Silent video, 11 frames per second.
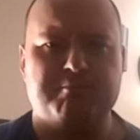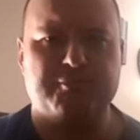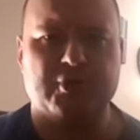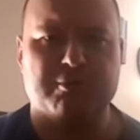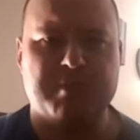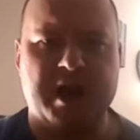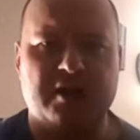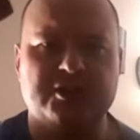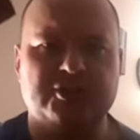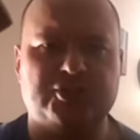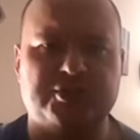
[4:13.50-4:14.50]
your
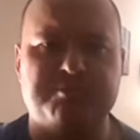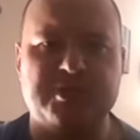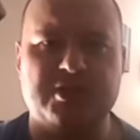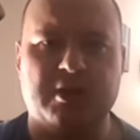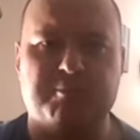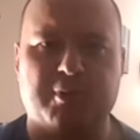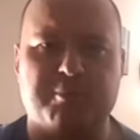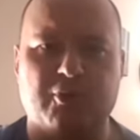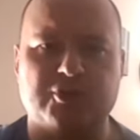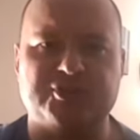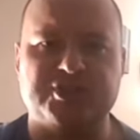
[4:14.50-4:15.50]
mallet should be uh,
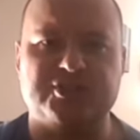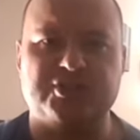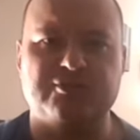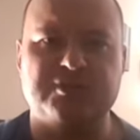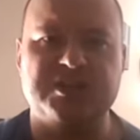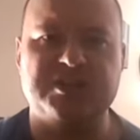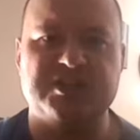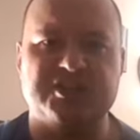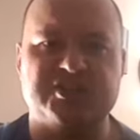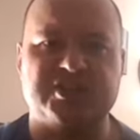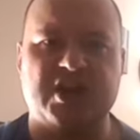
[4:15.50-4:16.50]
proportionate to the
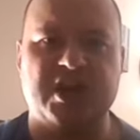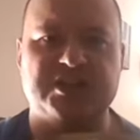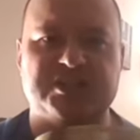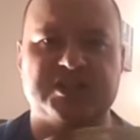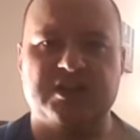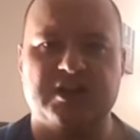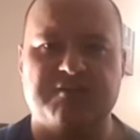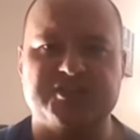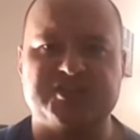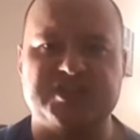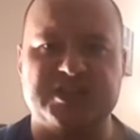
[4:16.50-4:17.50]
uh, size of
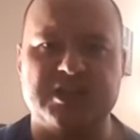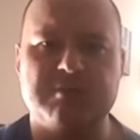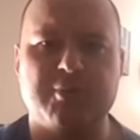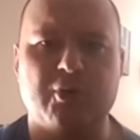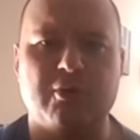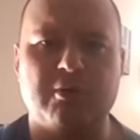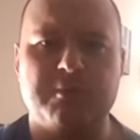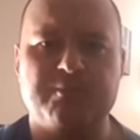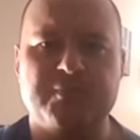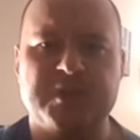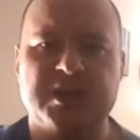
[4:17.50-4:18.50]
the singing bowl.
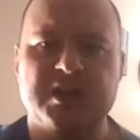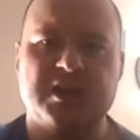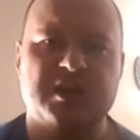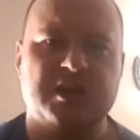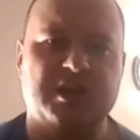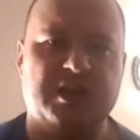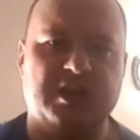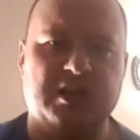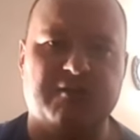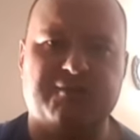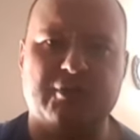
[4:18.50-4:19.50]

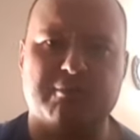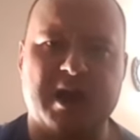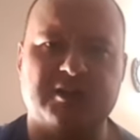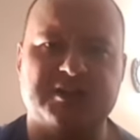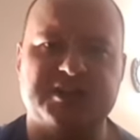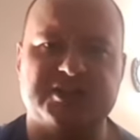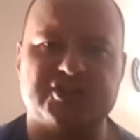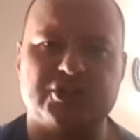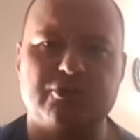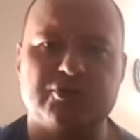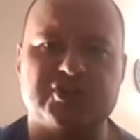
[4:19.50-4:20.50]
If your mallet is
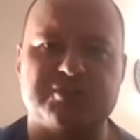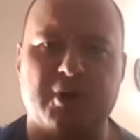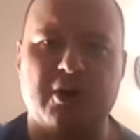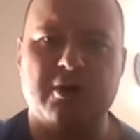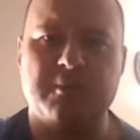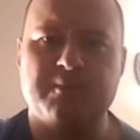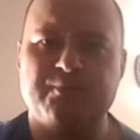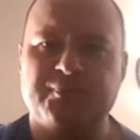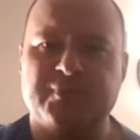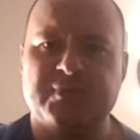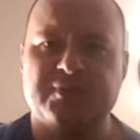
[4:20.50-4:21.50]
too small,
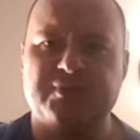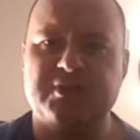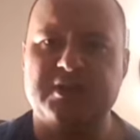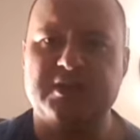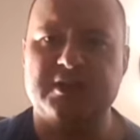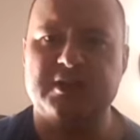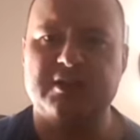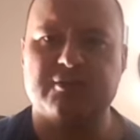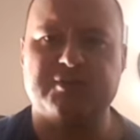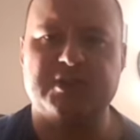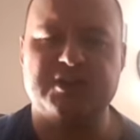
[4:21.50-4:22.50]
the
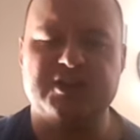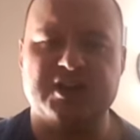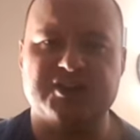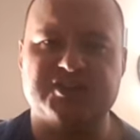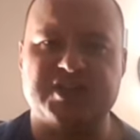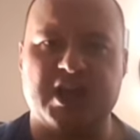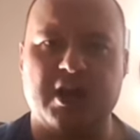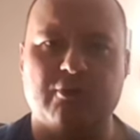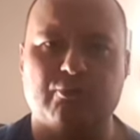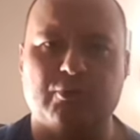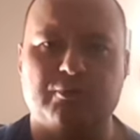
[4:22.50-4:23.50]
either the uh,
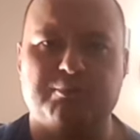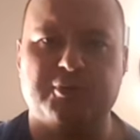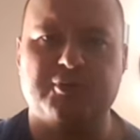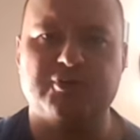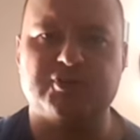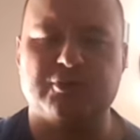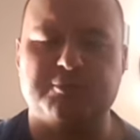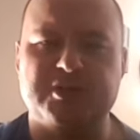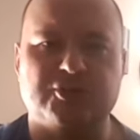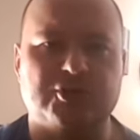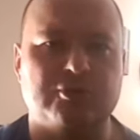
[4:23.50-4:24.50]
sound produced will
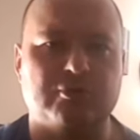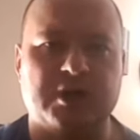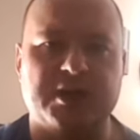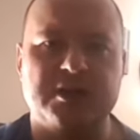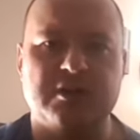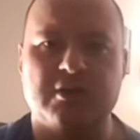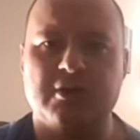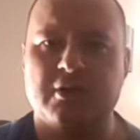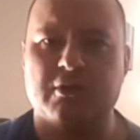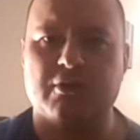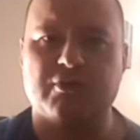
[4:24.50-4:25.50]
be too light
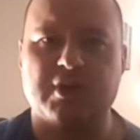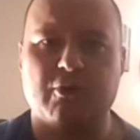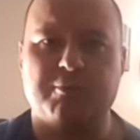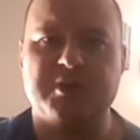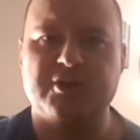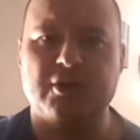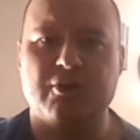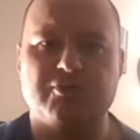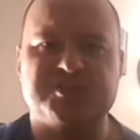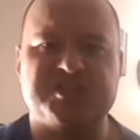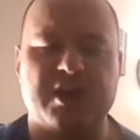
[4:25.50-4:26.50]
or there will be
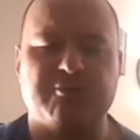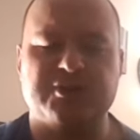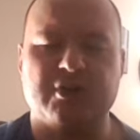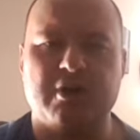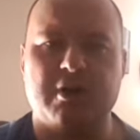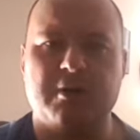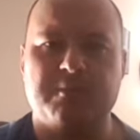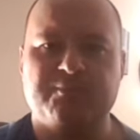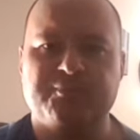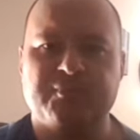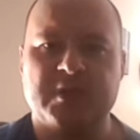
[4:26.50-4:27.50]
no sound at all.
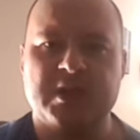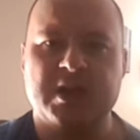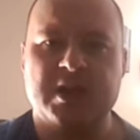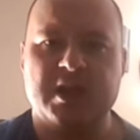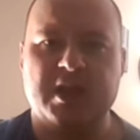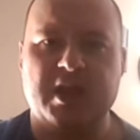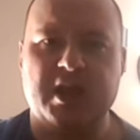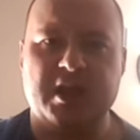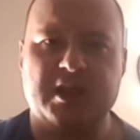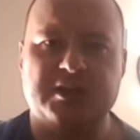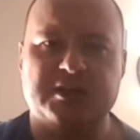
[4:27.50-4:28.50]

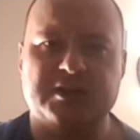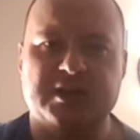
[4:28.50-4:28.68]
And